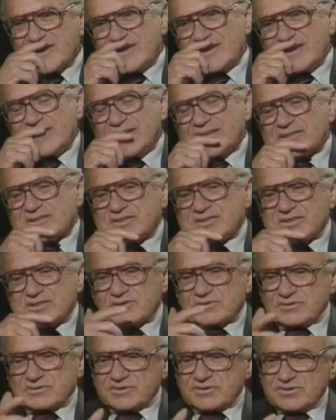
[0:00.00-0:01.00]
And
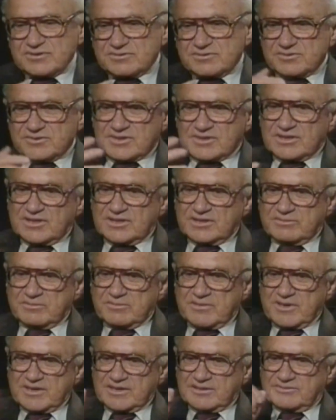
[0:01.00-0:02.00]
so this was a kind of a
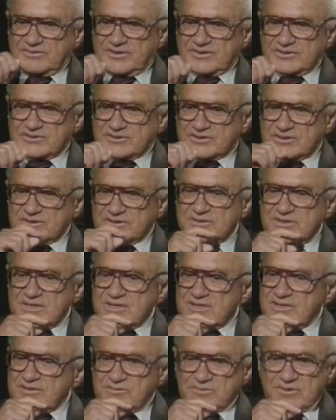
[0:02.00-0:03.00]
manifesto
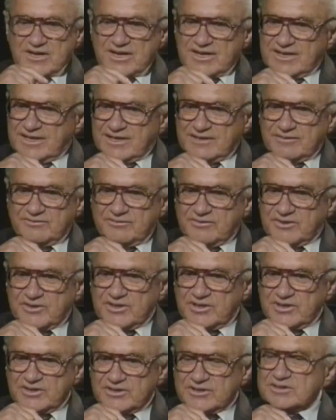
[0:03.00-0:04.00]
and had a very
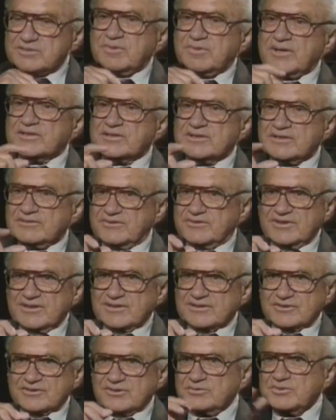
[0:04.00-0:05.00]
unexpected
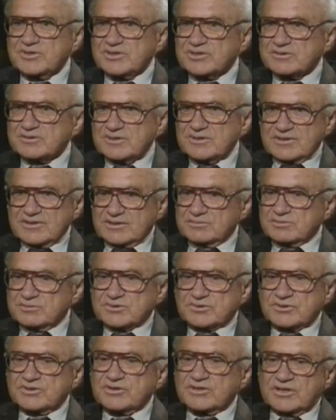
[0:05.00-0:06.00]
effect. It was
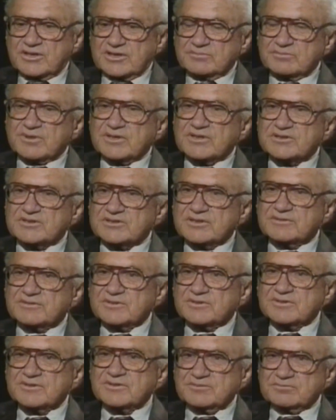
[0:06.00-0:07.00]
turned down by
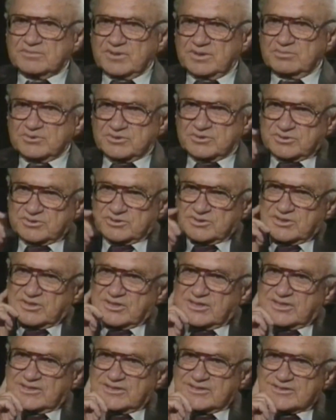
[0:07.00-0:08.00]
several publishers in the
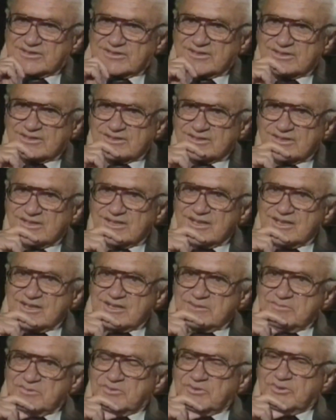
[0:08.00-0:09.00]
United States
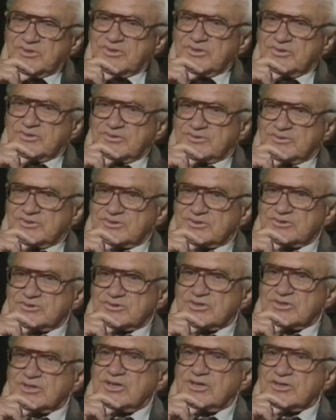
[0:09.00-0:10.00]
before the University of
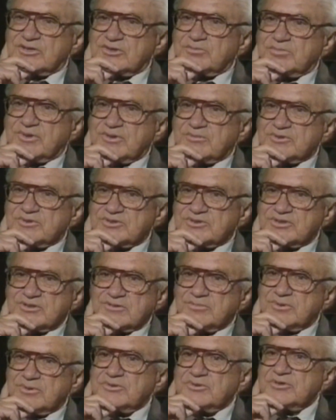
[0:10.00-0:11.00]
Chicago published it.
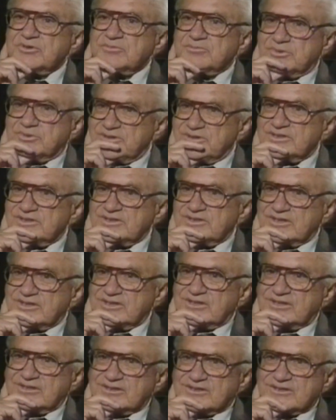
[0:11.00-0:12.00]
And both in Britain and the
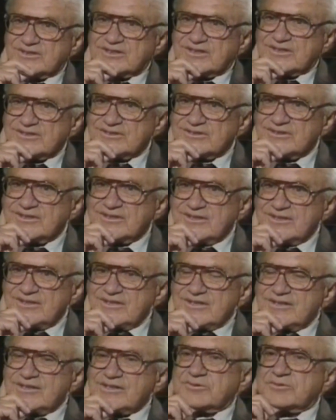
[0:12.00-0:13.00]
United States,
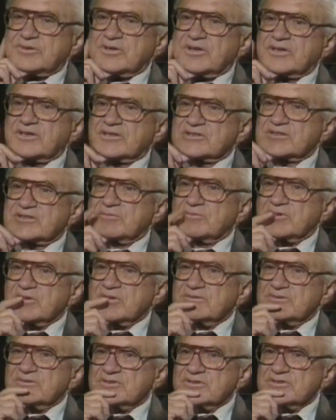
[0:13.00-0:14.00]
it created something
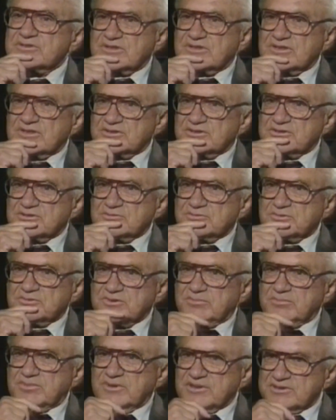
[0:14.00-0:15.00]
of a sensation. It was a
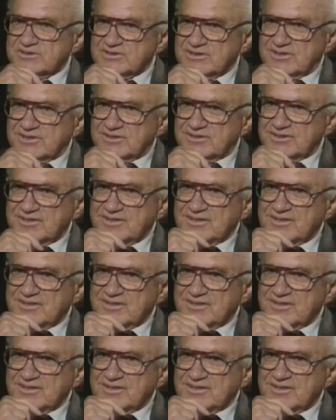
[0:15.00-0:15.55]
bestseller.